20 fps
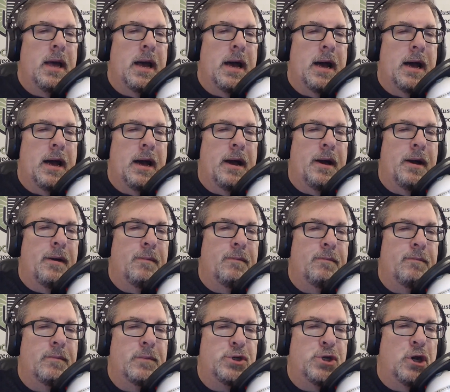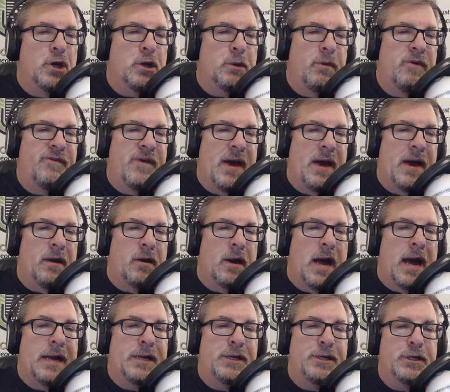Show can be found on
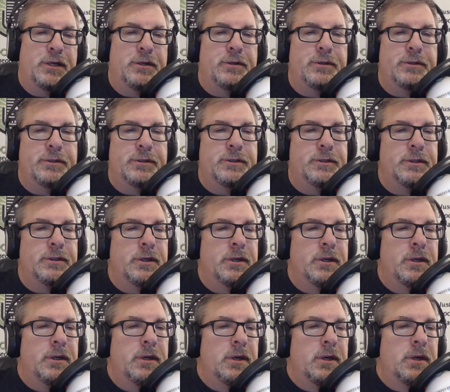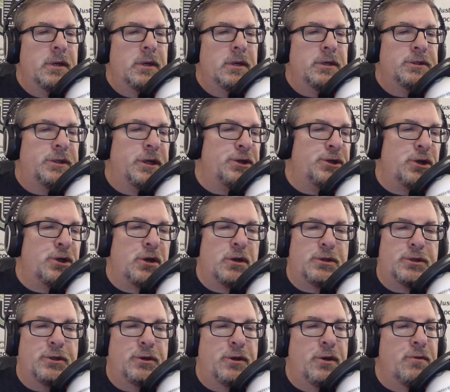iTunes, Stitcher,
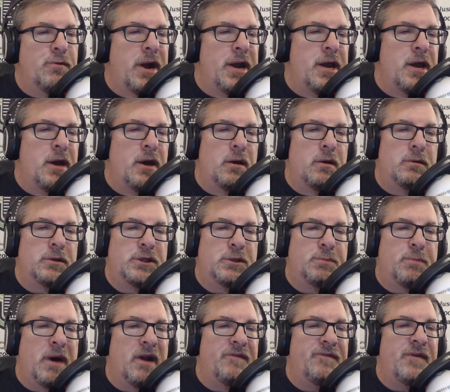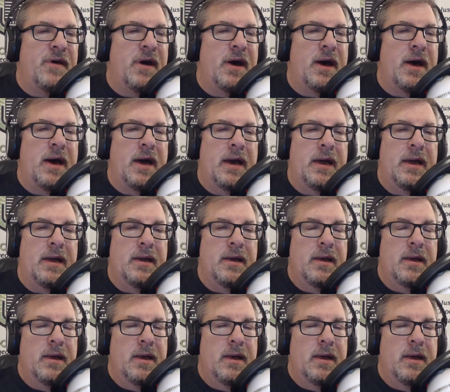TuneIn Radio, Spotify.